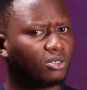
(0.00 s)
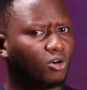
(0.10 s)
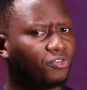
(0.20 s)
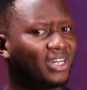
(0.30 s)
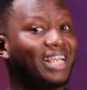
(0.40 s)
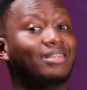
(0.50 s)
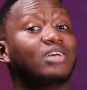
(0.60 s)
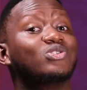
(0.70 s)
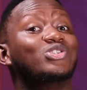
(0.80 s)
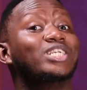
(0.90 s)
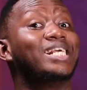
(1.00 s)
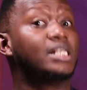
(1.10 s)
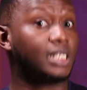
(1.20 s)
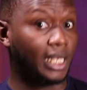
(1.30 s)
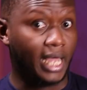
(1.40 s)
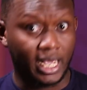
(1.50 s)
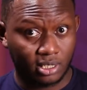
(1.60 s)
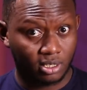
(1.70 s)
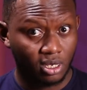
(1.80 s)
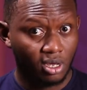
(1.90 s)
of 9,000 shillings
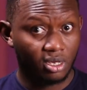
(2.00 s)
less,